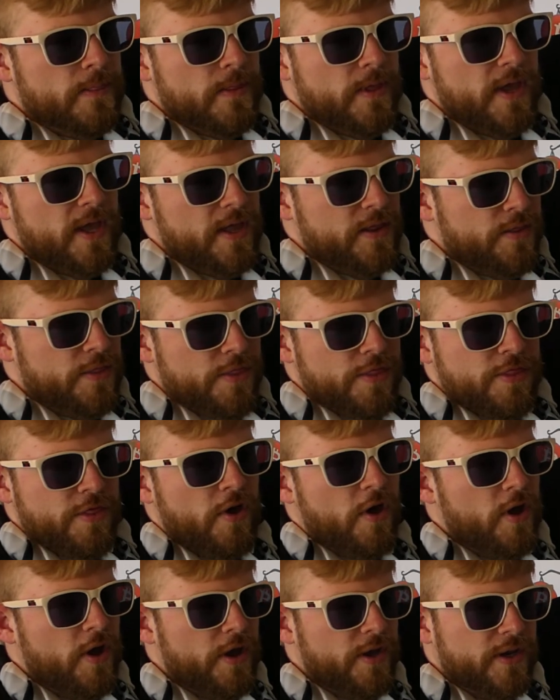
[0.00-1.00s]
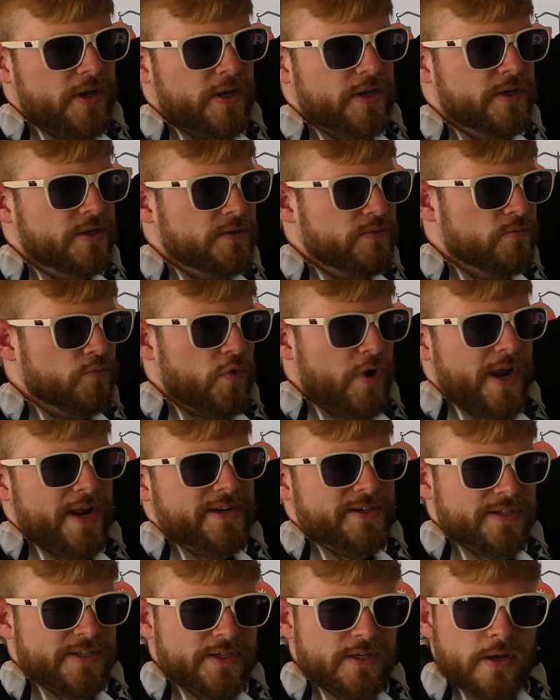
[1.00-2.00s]
and thought and
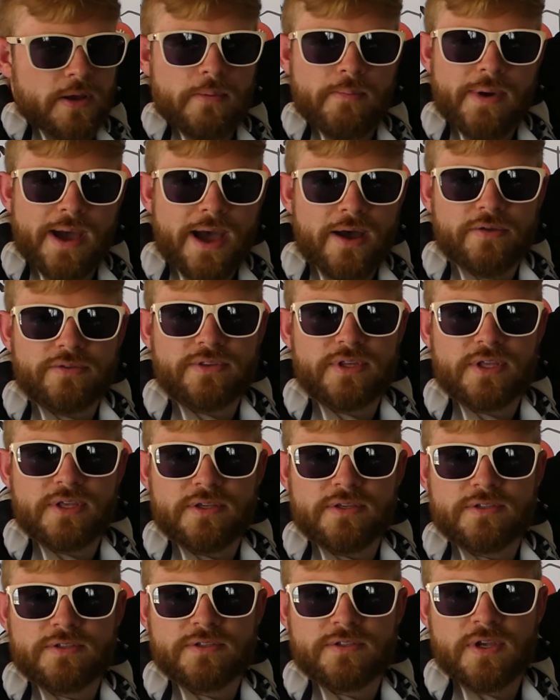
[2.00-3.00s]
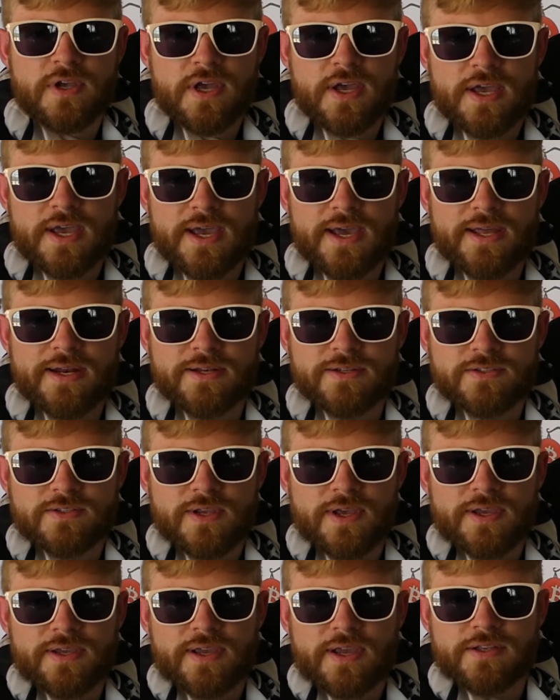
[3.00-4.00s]
ranted about this. And it's
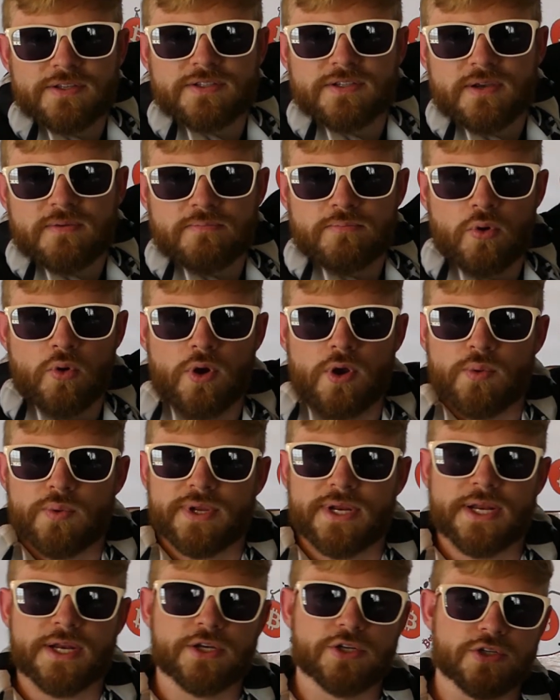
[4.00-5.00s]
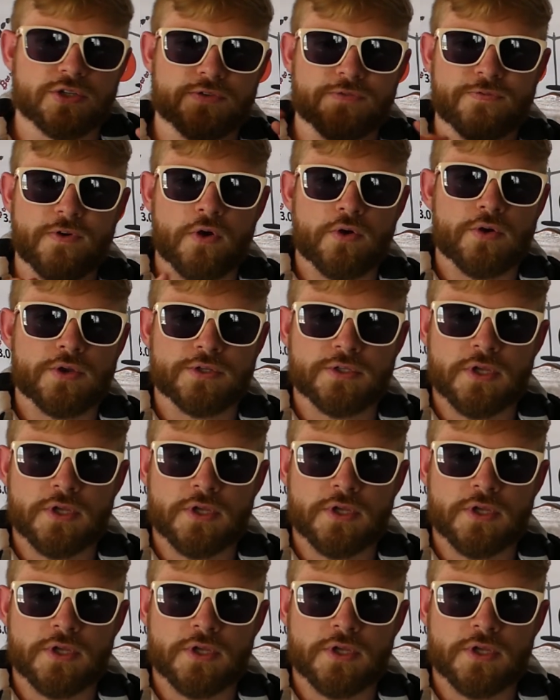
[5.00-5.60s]
like, at some point we need to just focus